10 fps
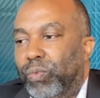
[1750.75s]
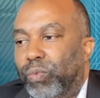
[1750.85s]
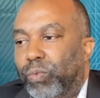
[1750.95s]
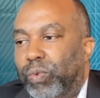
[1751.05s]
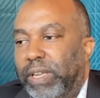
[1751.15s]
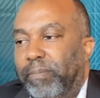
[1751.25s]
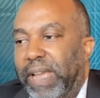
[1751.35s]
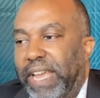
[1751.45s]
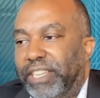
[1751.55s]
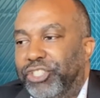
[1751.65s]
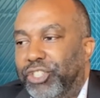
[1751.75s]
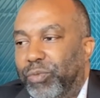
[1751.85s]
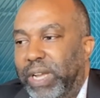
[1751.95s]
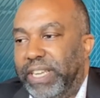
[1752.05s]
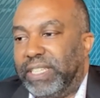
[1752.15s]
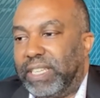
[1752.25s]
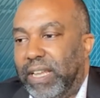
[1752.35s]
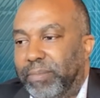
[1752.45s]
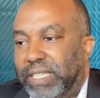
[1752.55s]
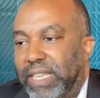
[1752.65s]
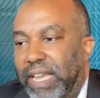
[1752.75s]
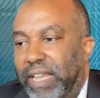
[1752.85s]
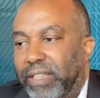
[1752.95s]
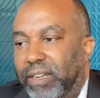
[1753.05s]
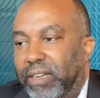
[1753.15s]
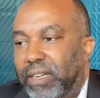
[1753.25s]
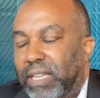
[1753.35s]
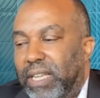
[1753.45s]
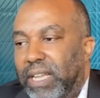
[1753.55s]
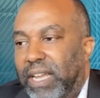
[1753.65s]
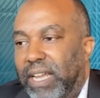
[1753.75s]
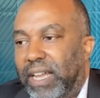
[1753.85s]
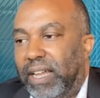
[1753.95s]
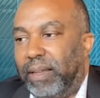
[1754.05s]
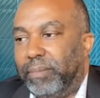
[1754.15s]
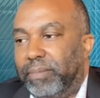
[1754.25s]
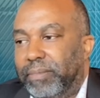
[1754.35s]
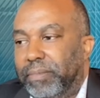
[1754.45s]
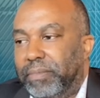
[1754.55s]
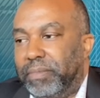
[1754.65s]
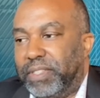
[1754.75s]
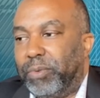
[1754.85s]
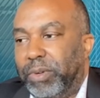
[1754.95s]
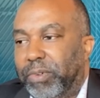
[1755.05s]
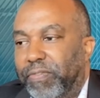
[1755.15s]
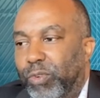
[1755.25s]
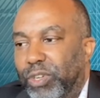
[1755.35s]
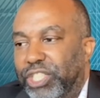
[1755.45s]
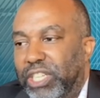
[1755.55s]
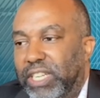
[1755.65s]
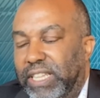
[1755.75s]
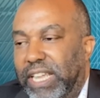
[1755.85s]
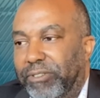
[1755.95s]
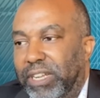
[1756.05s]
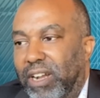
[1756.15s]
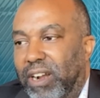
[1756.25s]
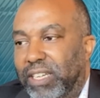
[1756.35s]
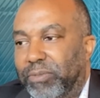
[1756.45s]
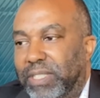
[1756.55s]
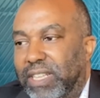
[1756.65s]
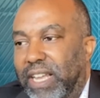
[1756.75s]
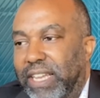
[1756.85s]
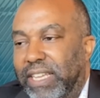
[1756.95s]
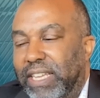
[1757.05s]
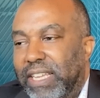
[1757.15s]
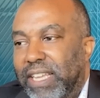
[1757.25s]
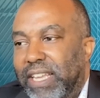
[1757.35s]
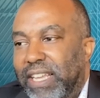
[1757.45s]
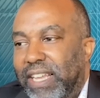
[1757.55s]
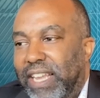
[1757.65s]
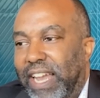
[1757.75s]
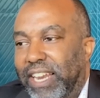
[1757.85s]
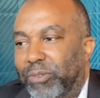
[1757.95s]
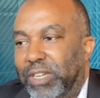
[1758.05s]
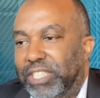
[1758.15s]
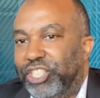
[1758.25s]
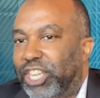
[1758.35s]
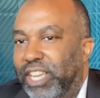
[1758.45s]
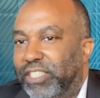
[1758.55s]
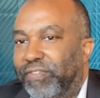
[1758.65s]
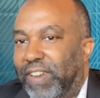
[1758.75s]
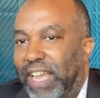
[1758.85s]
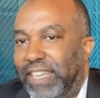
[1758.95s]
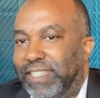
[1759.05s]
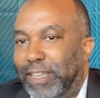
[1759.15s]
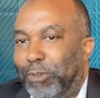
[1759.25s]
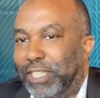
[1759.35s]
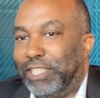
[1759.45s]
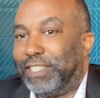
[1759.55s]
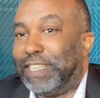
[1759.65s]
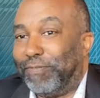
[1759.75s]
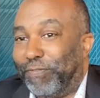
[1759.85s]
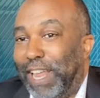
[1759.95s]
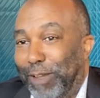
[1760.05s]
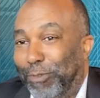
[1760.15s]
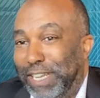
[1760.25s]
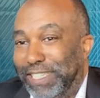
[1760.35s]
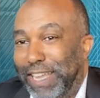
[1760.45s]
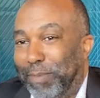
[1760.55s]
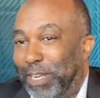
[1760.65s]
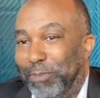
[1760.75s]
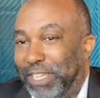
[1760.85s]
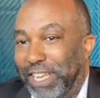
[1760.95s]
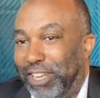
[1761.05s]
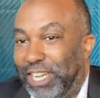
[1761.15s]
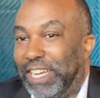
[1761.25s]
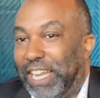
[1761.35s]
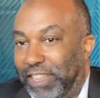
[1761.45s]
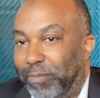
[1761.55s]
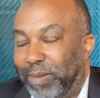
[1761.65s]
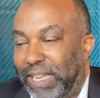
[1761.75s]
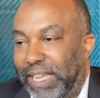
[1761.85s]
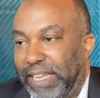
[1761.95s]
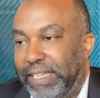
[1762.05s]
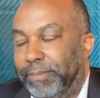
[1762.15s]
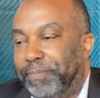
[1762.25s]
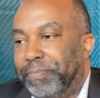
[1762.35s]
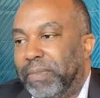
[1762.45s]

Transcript: we managed a way to come together. So we were fortunate in that regard. It was like, I don't want to change flights. I want just to fly one time. I don't want to get on another plane